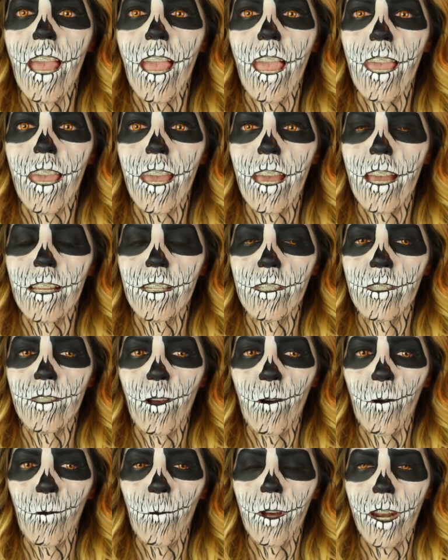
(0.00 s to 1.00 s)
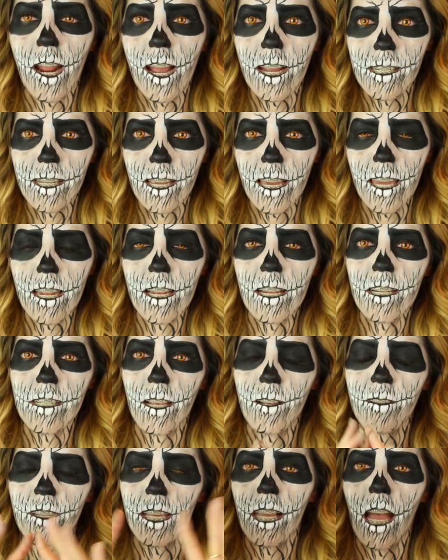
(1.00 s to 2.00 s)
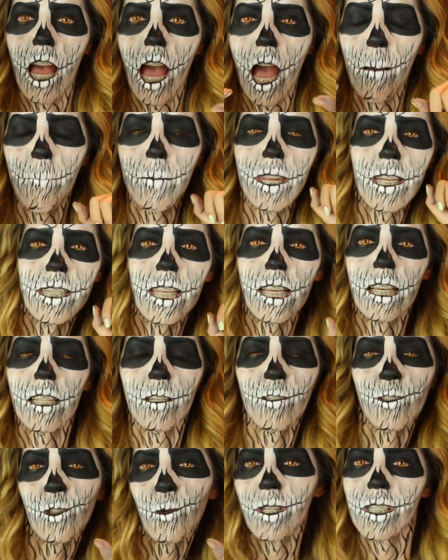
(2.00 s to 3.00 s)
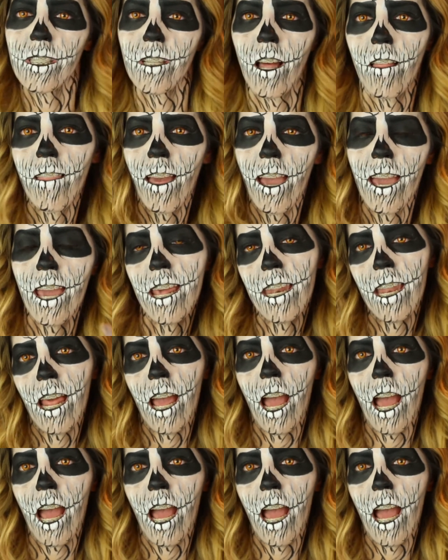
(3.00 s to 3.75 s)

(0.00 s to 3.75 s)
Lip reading: And so what I did is I was like, I'm gonna take a little twist on that, and